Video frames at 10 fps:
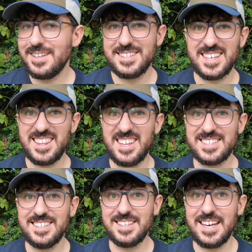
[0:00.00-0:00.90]
You see,
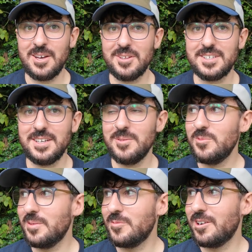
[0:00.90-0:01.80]
this is now the time
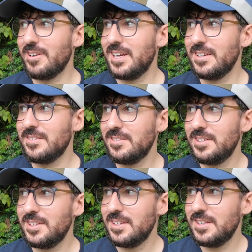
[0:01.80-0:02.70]
where I'm regretting
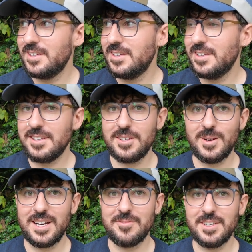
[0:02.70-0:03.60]

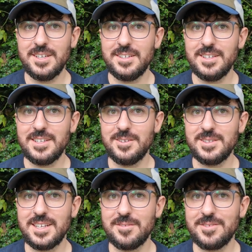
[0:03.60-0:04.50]
not having a long
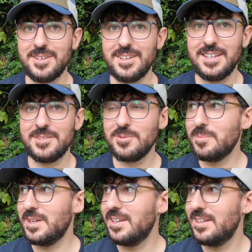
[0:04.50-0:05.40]
telephoto lens
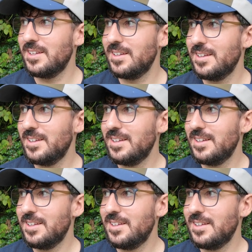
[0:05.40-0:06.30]
with me.
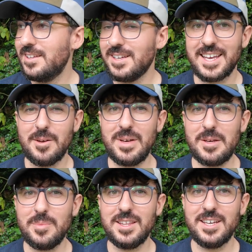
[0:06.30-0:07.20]
Okay,
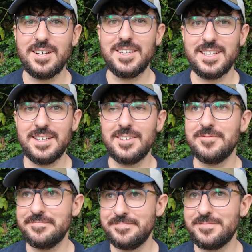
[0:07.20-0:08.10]
maybe the idea
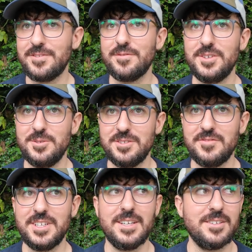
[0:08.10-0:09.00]
for future
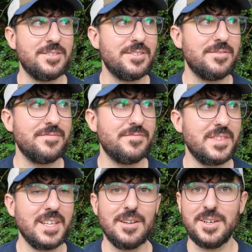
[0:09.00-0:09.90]
videos,
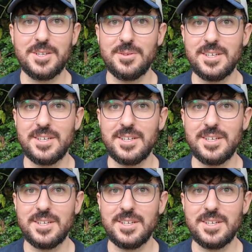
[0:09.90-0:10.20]
if I do